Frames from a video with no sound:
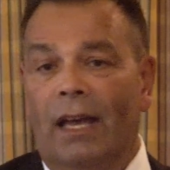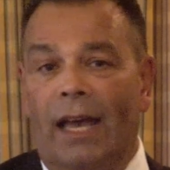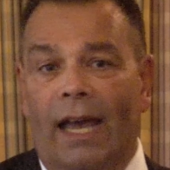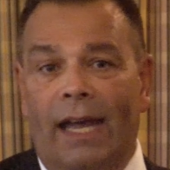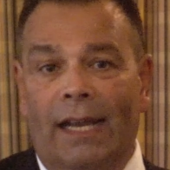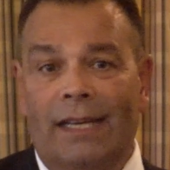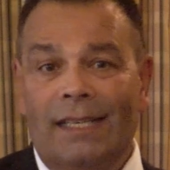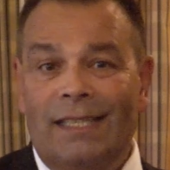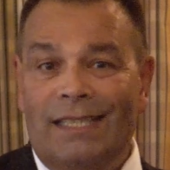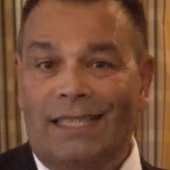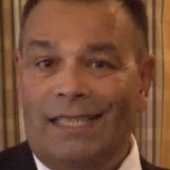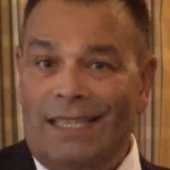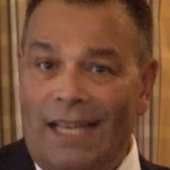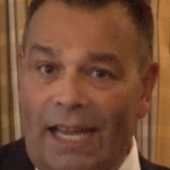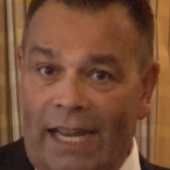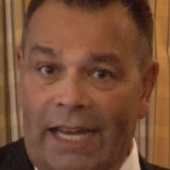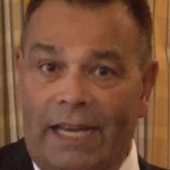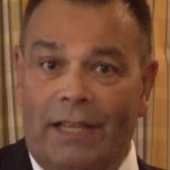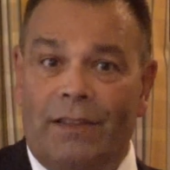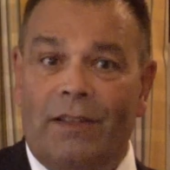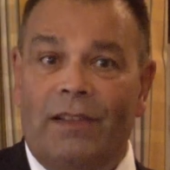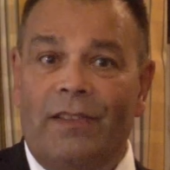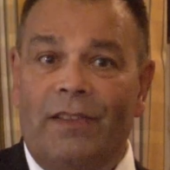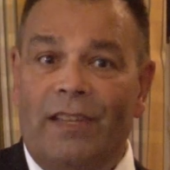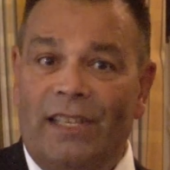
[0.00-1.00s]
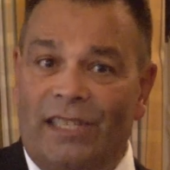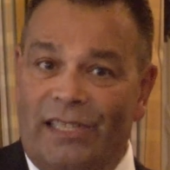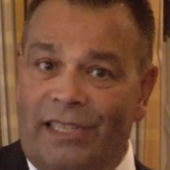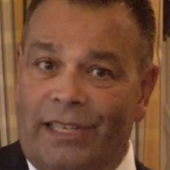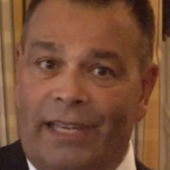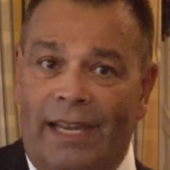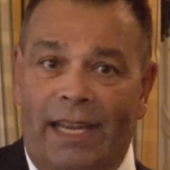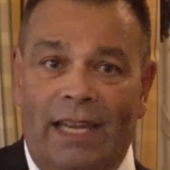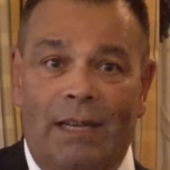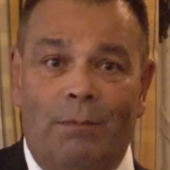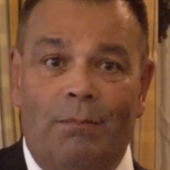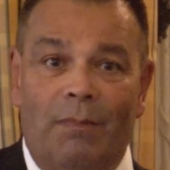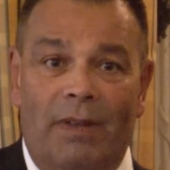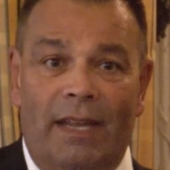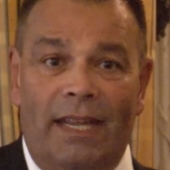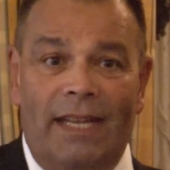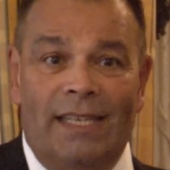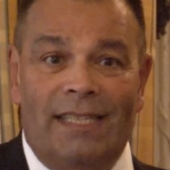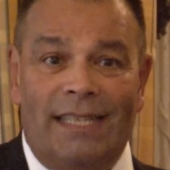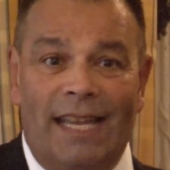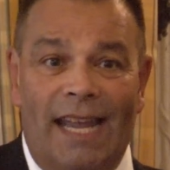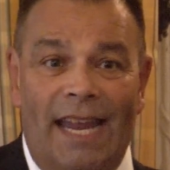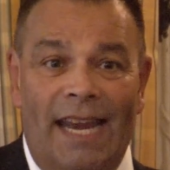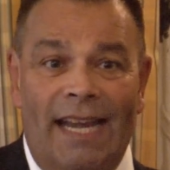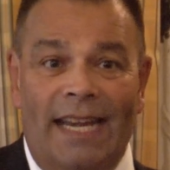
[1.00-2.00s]
and say that this scheme
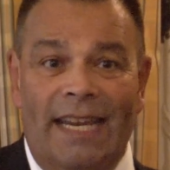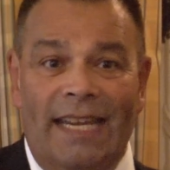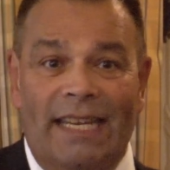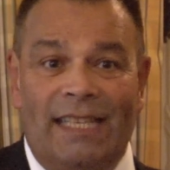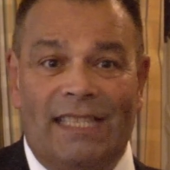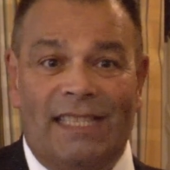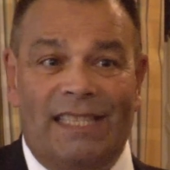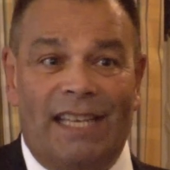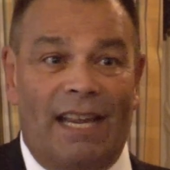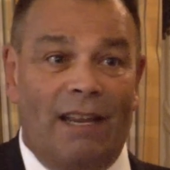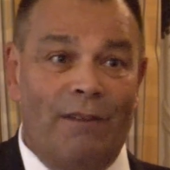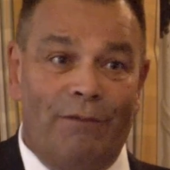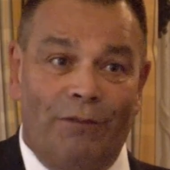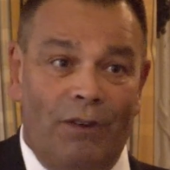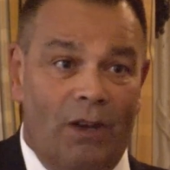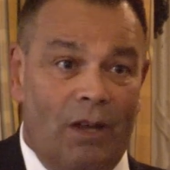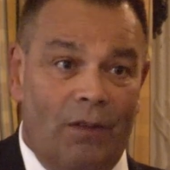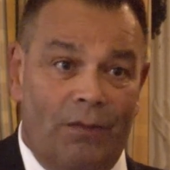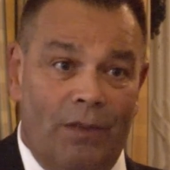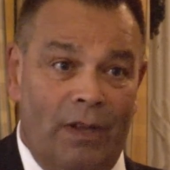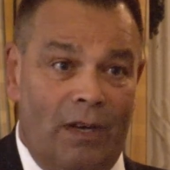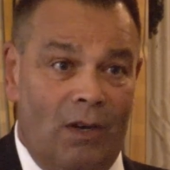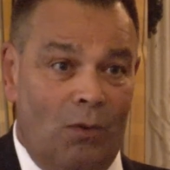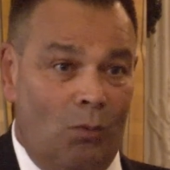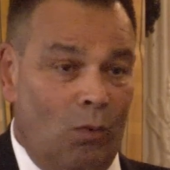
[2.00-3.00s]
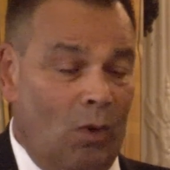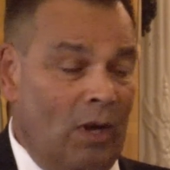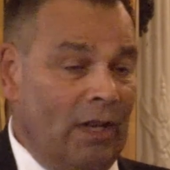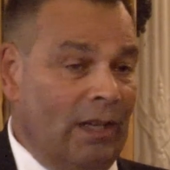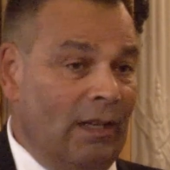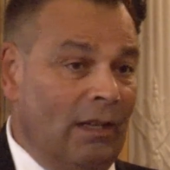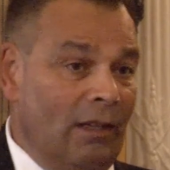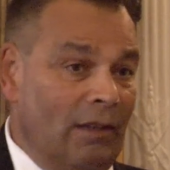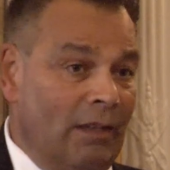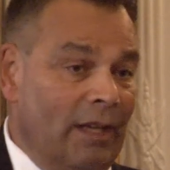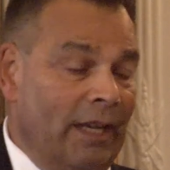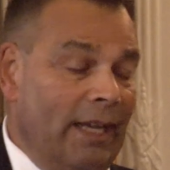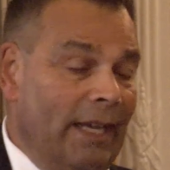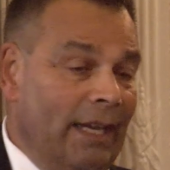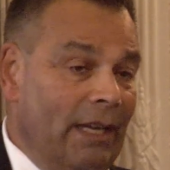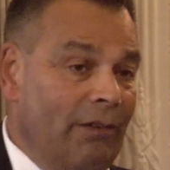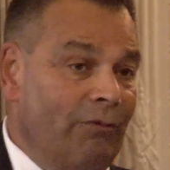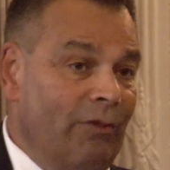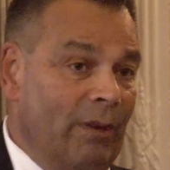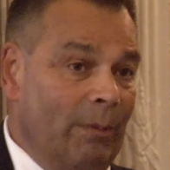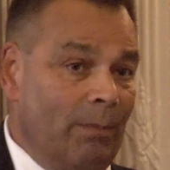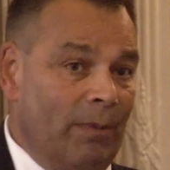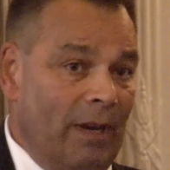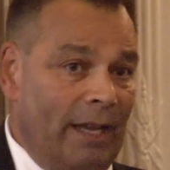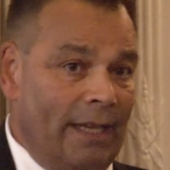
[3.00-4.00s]
is any safer than the one that it
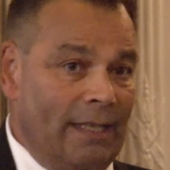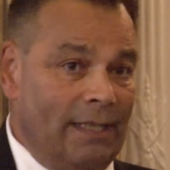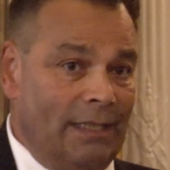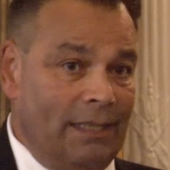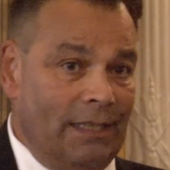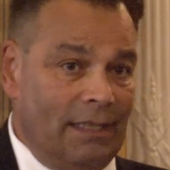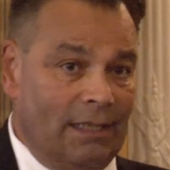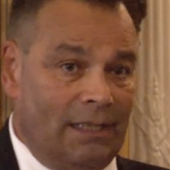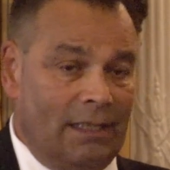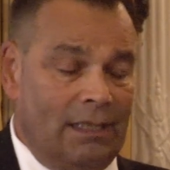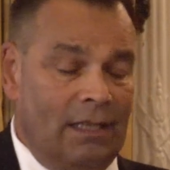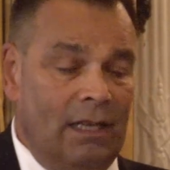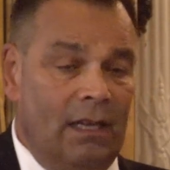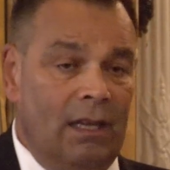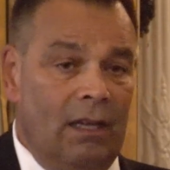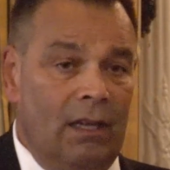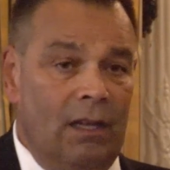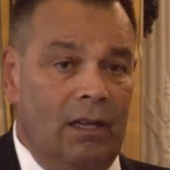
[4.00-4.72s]
replaces.